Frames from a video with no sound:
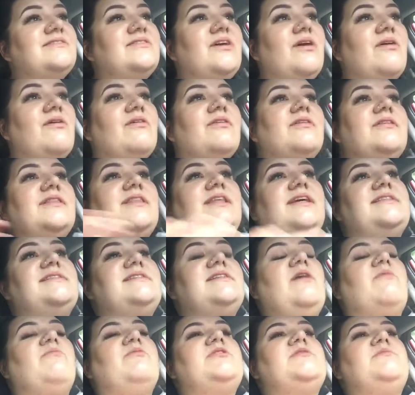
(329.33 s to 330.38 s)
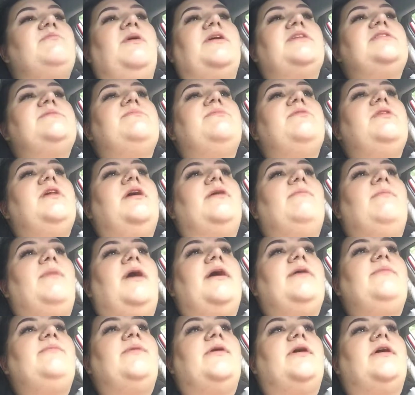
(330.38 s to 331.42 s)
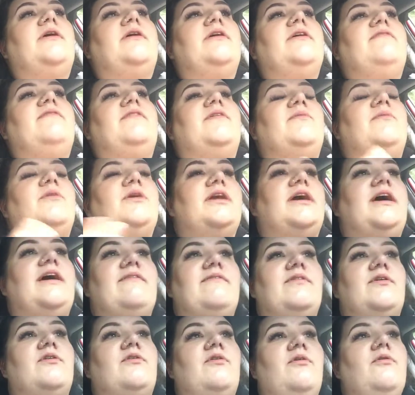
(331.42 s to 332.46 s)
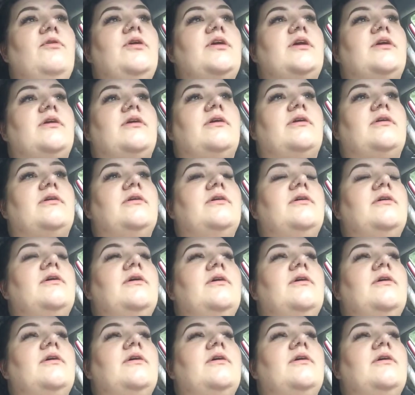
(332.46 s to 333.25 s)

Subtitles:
No, that's not responsible on my part if I want to have a career.